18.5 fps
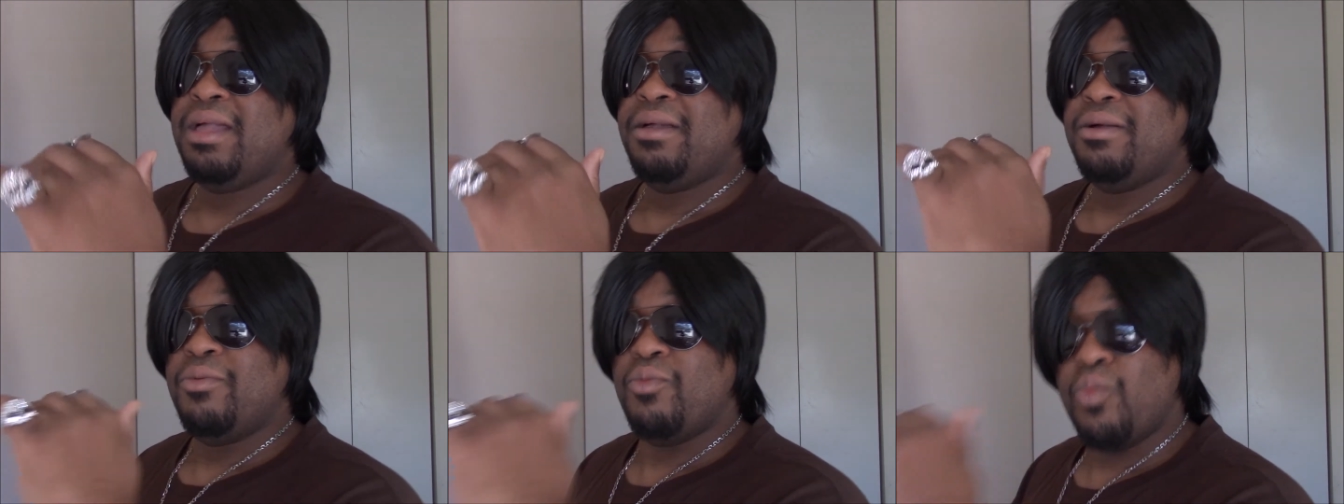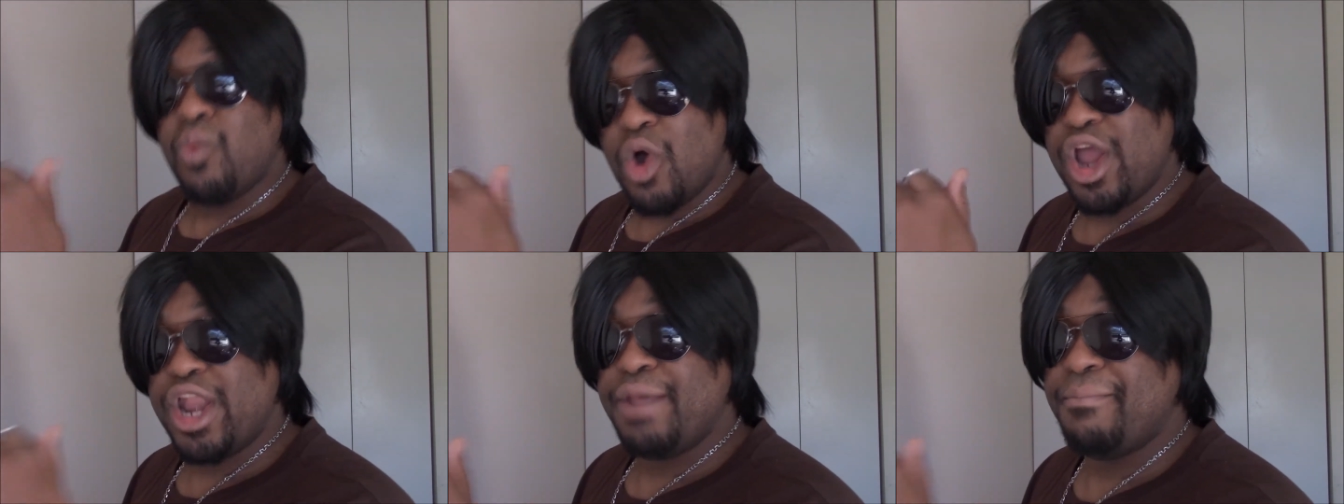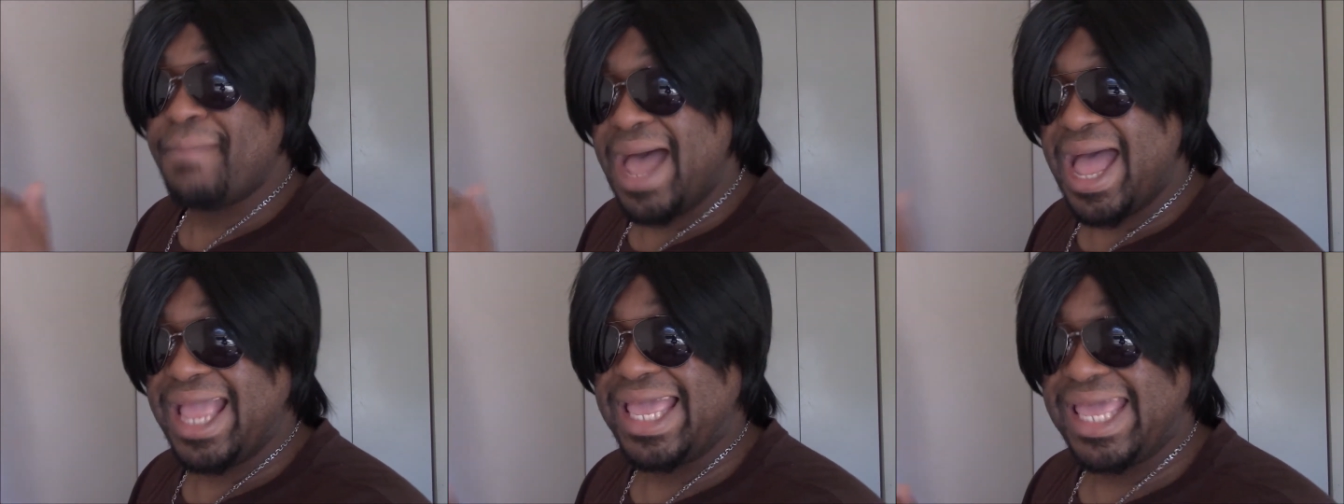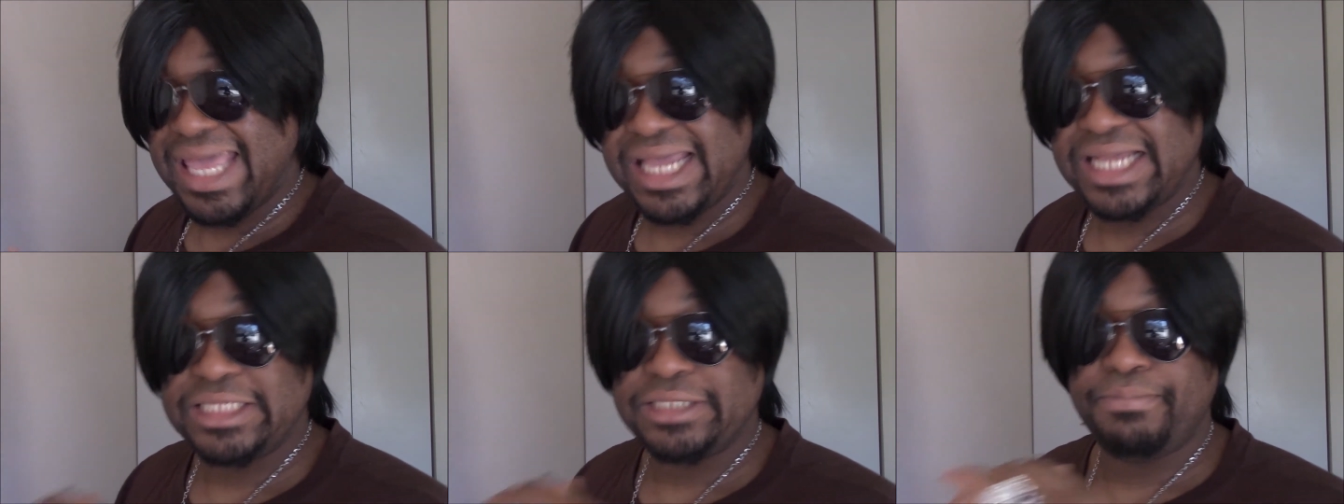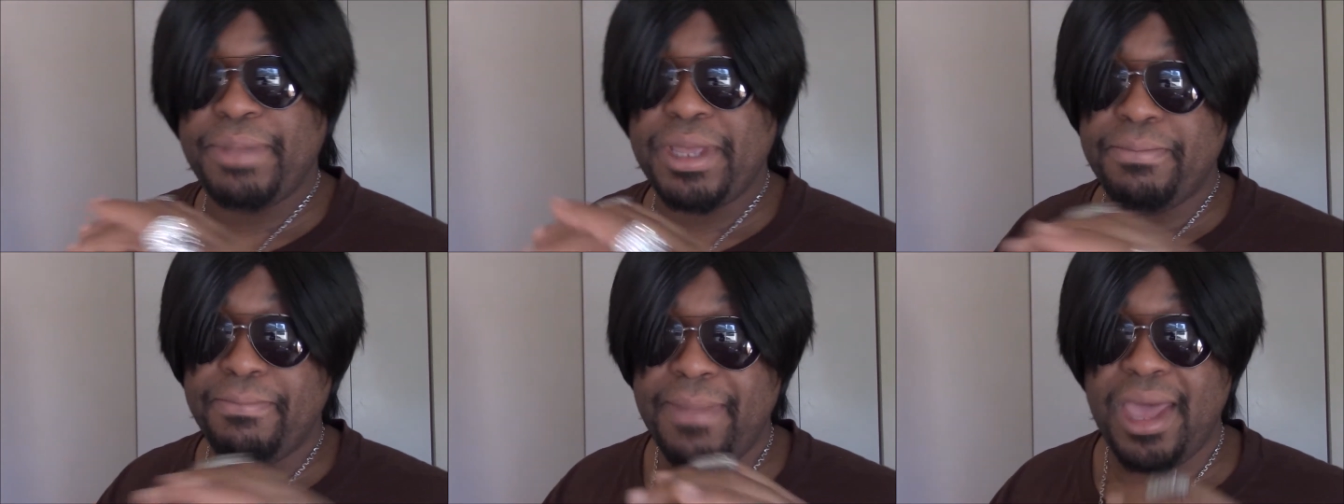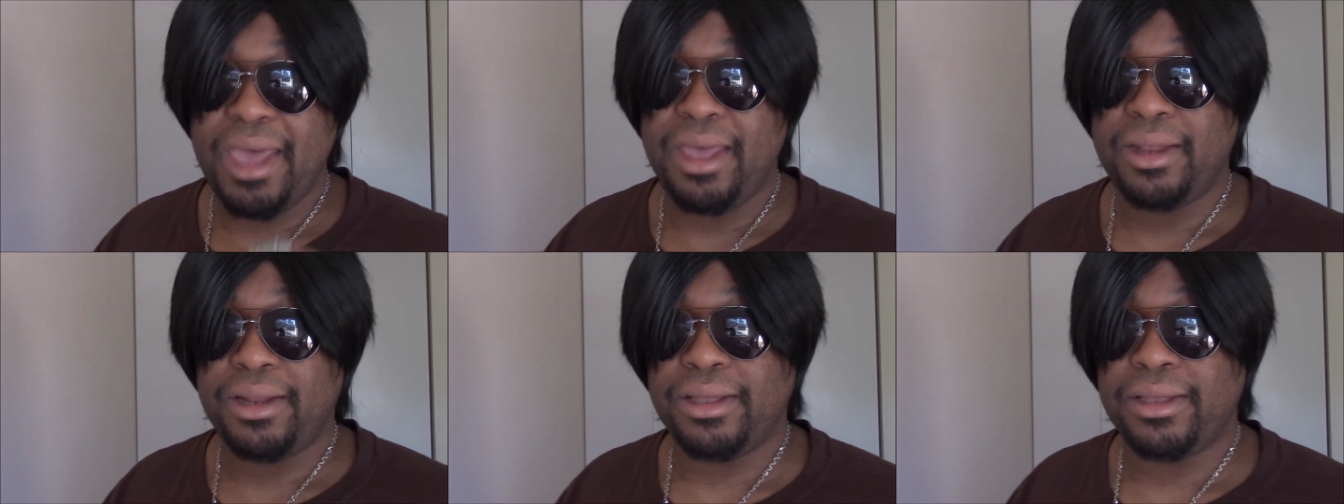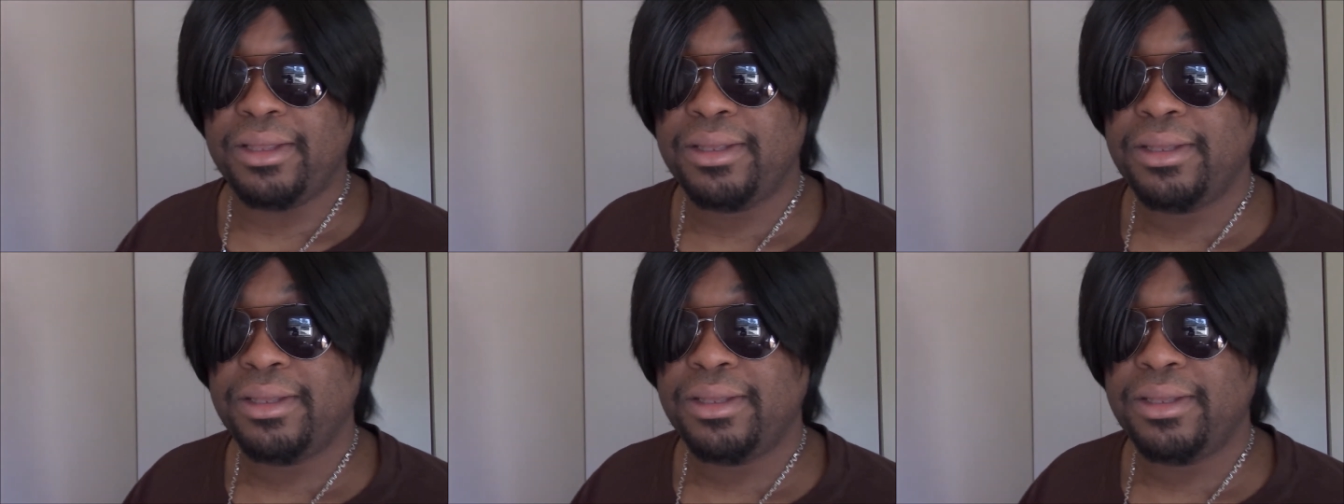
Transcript: wanting my kids to be better.